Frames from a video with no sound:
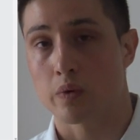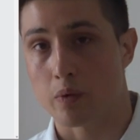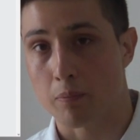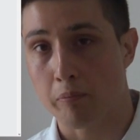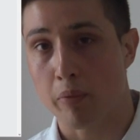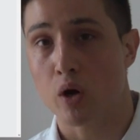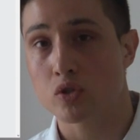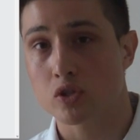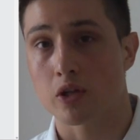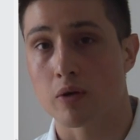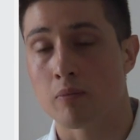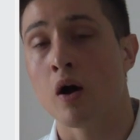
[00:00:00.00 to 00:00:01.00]
we will
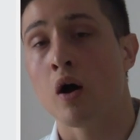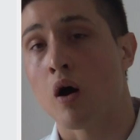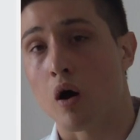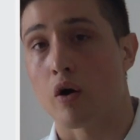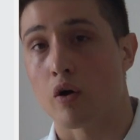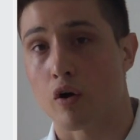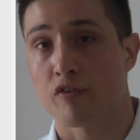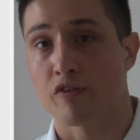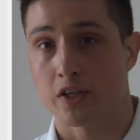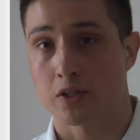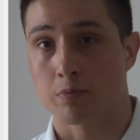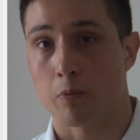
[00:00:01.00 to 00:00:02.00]
post them on our
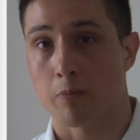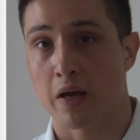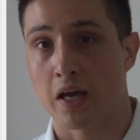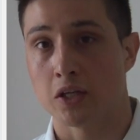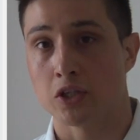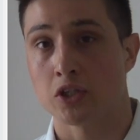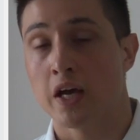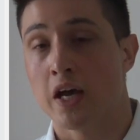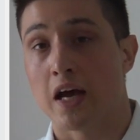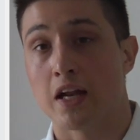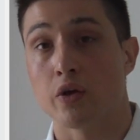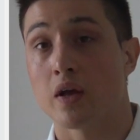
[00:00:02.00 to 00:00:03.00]
Facebook page
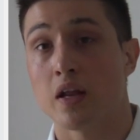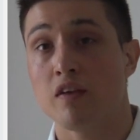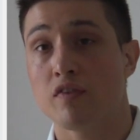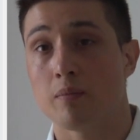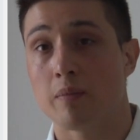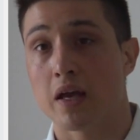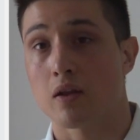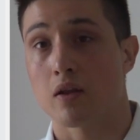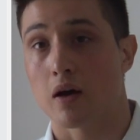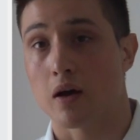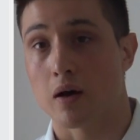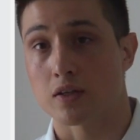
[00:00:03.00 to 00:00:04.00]
and you can even
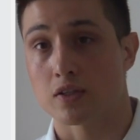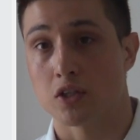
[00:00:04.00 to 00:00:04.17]
make uh,